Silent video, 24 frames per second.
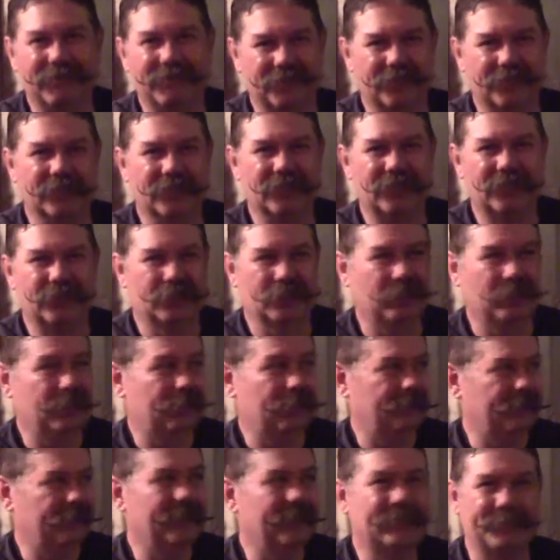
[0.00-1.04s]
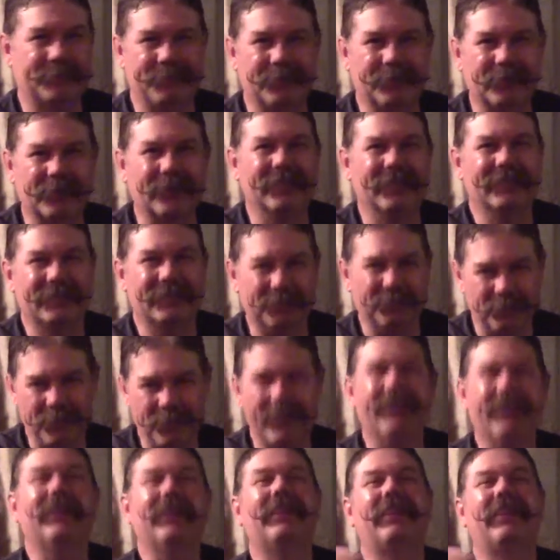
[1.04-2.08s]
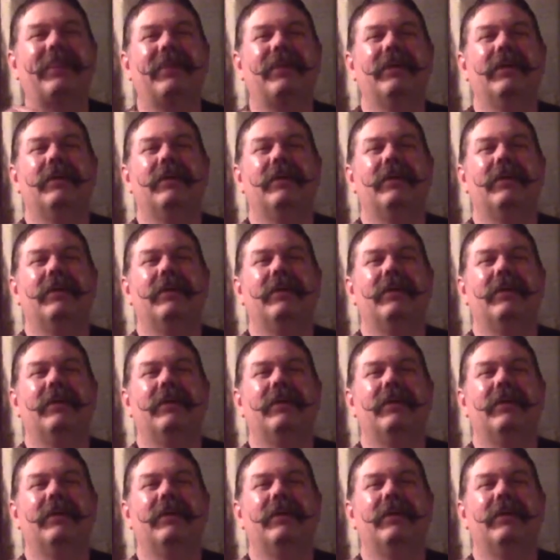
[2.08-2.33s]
first experience with